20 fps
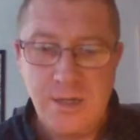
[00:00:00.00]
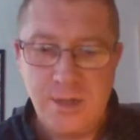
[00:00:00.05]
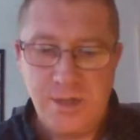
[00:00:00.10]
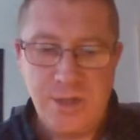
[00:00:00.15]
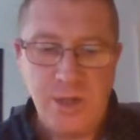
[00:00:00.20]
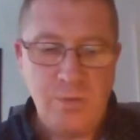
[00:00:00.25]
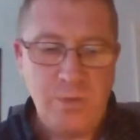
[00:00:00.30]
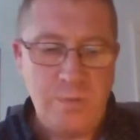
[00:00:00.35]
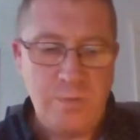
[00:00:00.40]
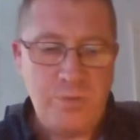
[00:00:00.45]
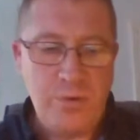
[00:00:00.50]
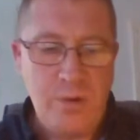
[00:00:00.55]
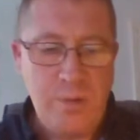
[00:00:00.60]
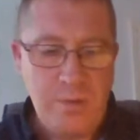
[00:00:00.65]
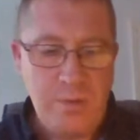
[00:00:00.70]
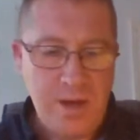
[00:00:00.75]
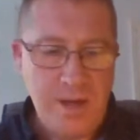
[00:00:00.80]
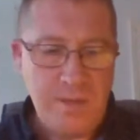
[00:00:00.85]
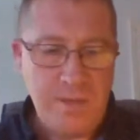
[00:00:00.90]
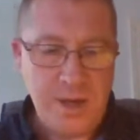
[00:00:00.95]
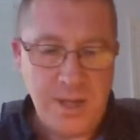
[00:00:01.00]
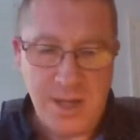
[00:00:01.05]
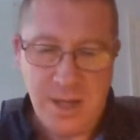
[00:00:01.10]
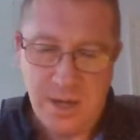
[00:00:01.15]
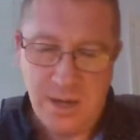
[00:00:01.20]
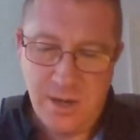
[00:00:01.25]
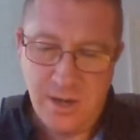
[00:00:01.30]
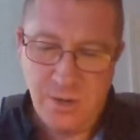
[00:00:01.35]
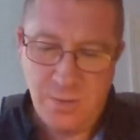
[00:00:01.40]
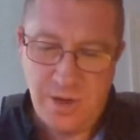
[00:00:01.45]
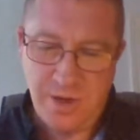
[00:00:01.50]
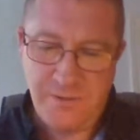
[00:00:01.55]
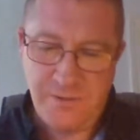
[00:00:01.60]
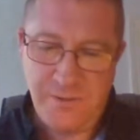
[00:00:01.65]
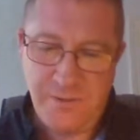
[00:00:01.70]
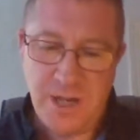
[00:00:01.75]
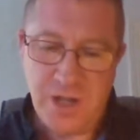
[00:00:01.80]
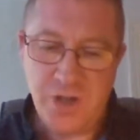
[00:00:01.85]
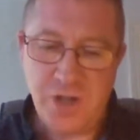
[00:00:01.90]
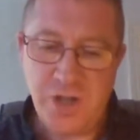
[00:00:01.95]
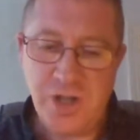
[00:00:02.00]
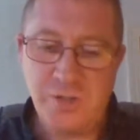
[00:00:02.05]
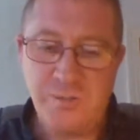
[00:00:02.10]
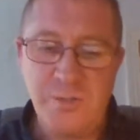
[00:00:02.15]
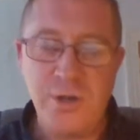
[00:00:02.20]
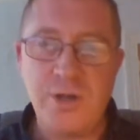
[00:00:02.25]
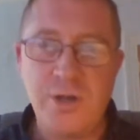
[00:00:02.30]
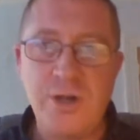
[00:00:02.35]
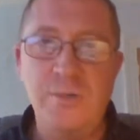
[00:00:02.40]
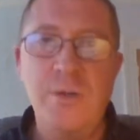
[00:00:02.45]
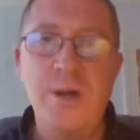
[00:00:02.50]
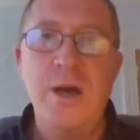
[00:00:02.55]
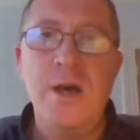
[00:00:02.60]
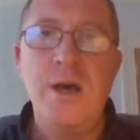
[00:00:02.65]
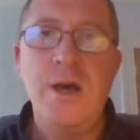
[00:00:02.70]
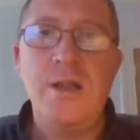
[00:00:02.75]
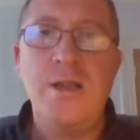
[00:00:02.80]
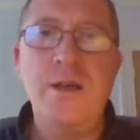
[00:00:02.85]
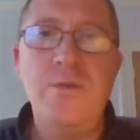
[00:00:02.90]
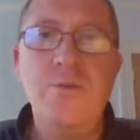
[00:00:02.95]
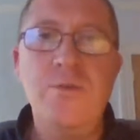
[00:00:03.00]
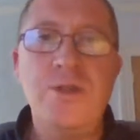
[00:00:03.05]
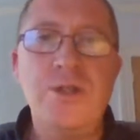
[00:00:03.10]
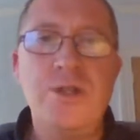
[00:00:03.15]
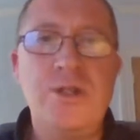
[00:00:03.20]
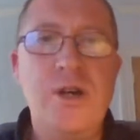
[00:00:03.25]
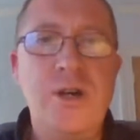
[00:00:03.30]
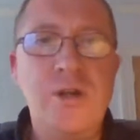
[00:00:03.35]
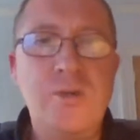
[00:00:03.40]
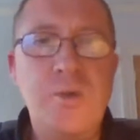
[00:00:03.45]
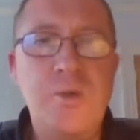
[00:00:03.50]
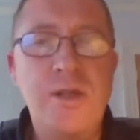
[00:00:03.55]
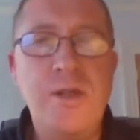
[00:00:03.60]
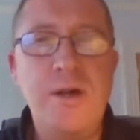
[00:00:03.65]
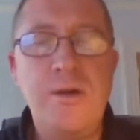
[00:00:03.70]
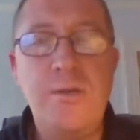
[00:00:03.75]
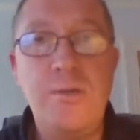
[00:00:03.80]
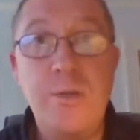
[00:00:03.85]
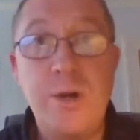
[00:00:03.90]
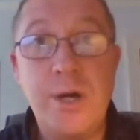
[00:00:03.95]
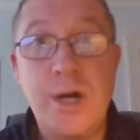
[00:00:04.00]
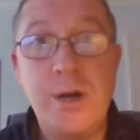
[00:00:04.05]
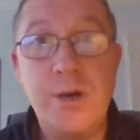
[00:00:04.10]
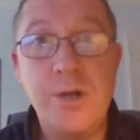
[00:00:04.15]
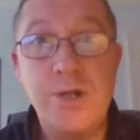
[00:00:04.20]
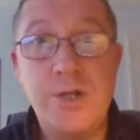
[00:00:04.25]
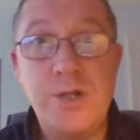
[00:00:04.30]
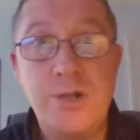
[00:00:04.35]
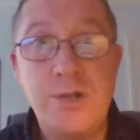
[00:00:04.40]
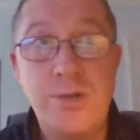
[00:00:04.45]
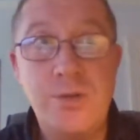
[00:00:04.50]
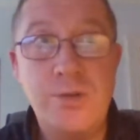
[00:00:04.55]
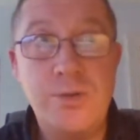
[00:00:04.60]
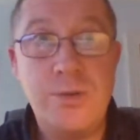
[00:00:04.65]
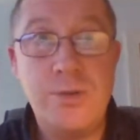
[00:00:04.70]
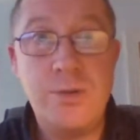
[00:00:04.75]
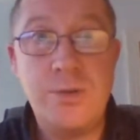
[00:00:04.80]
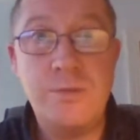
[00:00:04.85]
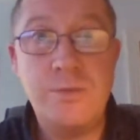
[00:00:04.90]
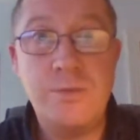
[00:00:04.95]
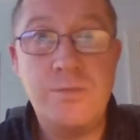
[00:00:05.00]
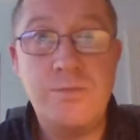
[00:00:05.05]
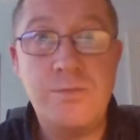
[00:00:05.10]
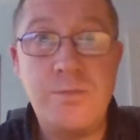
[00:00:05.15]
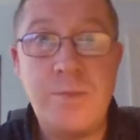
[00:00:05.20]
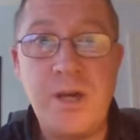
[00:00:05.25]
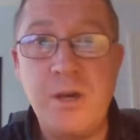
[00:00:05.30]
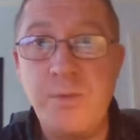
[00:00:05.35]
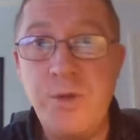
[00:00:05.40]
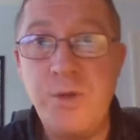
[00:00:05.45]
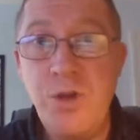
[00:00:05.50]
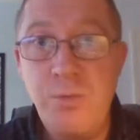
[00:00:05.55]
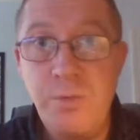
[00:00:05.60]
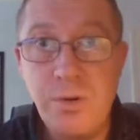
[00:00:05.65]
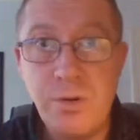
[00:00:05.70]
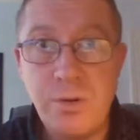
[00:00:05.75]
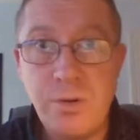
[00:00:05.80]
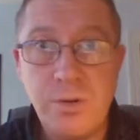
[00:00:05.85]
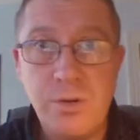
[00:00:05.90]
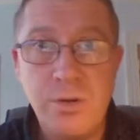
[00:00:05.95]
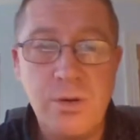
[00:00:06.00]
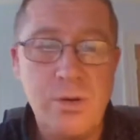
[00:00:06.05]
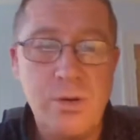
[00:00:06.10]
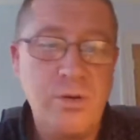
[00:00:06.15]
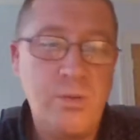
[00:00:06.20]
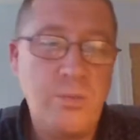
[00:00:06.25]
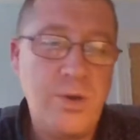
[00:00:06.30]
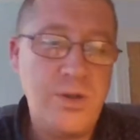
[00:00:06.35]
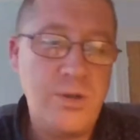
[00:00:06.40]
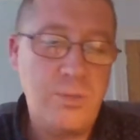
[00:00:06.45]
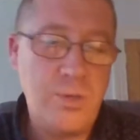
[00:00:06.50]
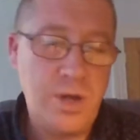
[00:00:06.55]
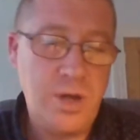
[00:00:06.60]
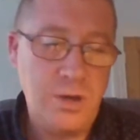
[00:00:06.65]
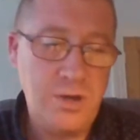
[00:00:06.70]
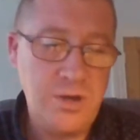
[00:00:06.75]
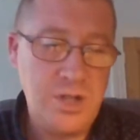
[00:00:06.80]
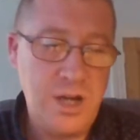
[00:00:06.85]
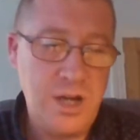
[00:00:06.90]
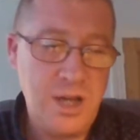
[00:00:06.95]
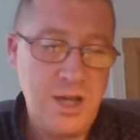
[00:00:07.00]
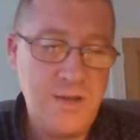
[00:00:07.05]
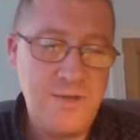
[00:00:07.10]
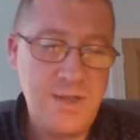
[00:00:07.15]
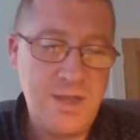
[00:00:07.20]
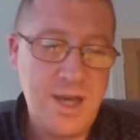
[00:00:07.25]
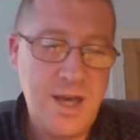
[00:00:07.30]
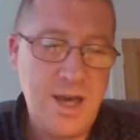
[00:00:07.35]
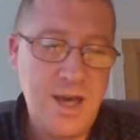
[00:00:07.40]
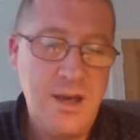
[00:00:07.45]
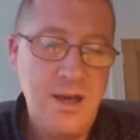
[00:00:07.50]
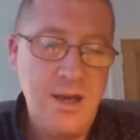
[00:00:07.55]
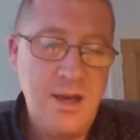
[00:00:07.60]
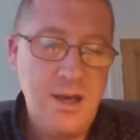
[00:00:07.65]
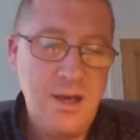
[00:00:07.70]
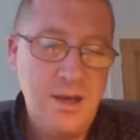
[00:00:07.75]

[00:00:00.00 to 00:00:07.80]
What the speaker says: So we'll probably, by the end of the week, finish this book. And then we'll decide whether we're going to pick up a new book or whether we're going to leave it there.